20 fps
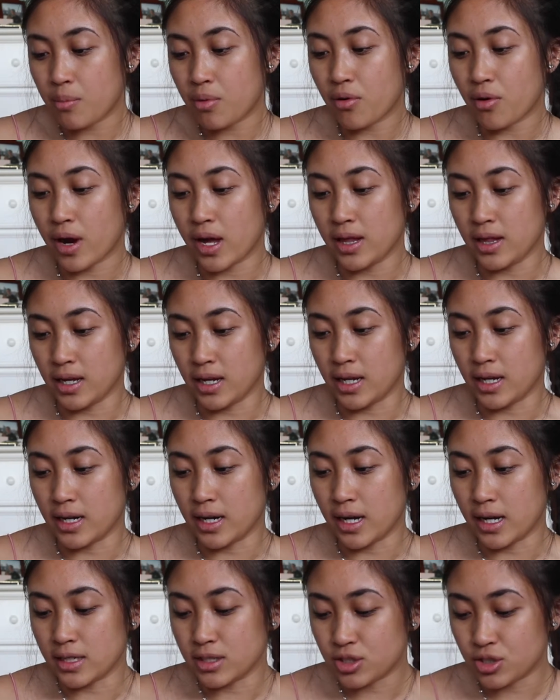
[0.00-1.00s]

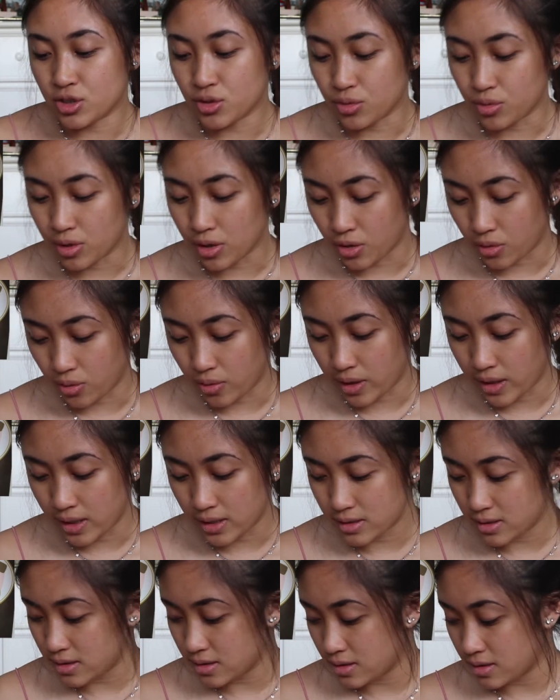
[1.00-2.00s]
Praline into the
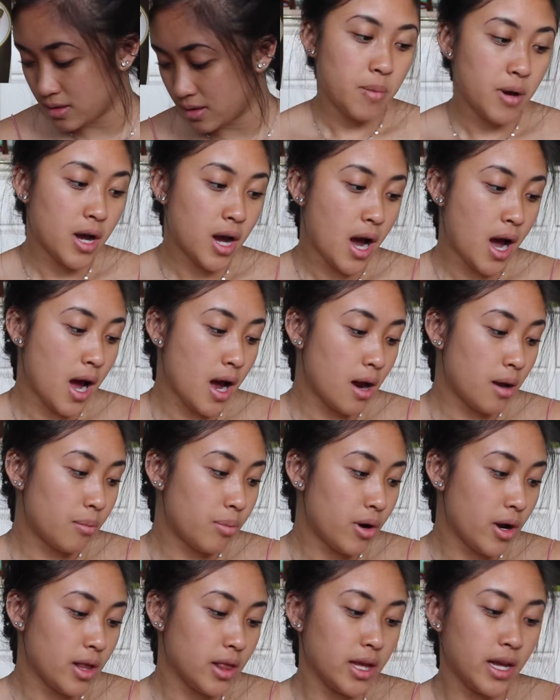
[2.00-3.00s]
crease. Pecan
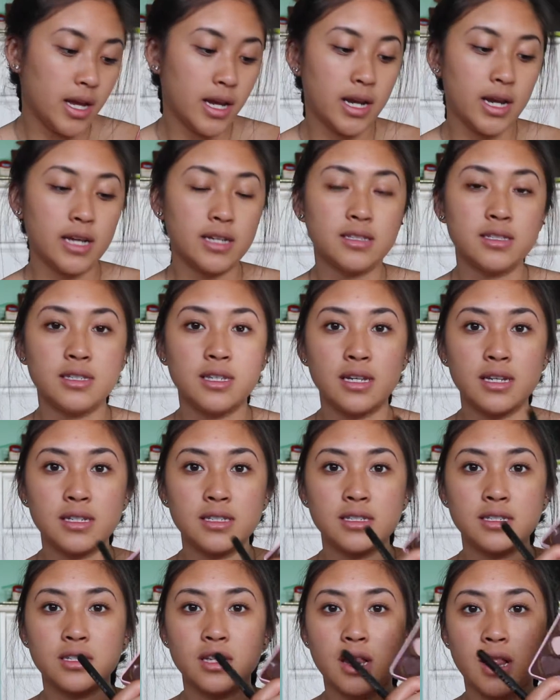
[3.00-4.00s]
Praline is
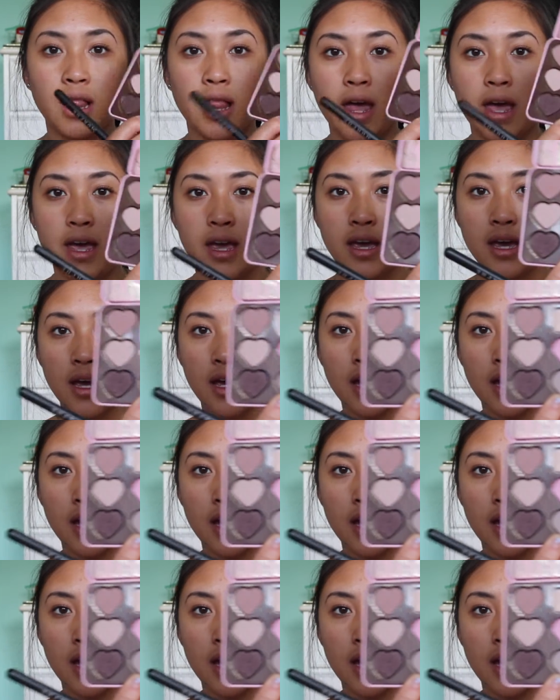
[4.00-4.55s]
this like